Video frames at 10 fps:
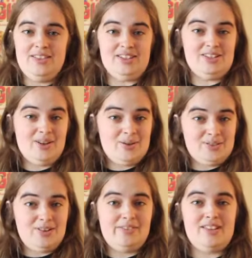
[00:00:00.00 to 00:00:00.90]
The show
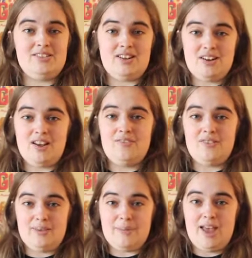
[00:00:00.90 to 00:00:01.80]
certainly started off
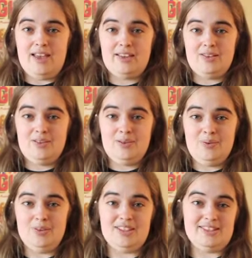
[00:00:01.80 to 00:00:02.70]
with a bang,
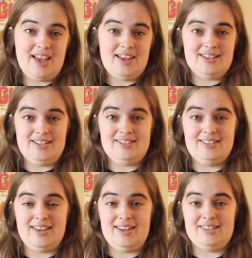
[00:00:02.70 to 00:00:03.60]
with a
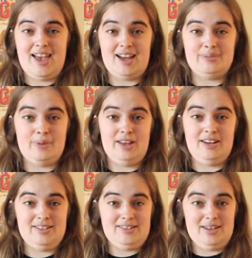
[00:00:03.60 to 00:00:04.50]
scientist getting attacked by an
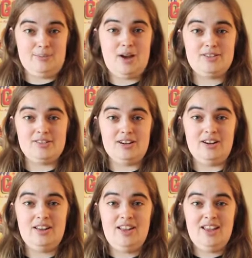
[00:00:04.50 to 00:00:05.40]
unseen
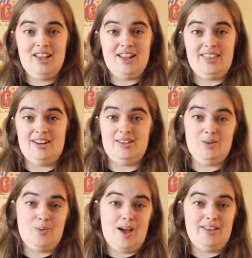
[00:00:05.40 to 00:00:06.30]
monster, and then a
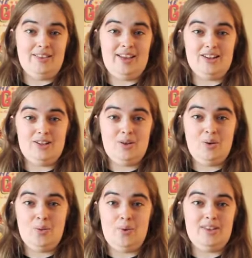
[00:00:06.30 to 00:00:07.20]
little while later,
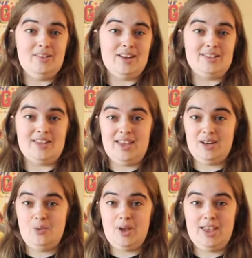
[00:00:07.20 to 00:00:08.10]
Will got taken
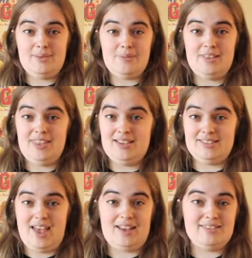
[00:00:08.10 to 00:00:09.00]
away by the
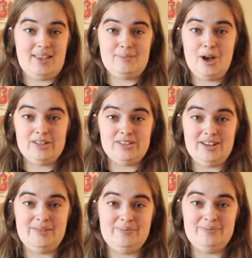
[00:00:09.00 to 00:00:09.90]
exact same monster.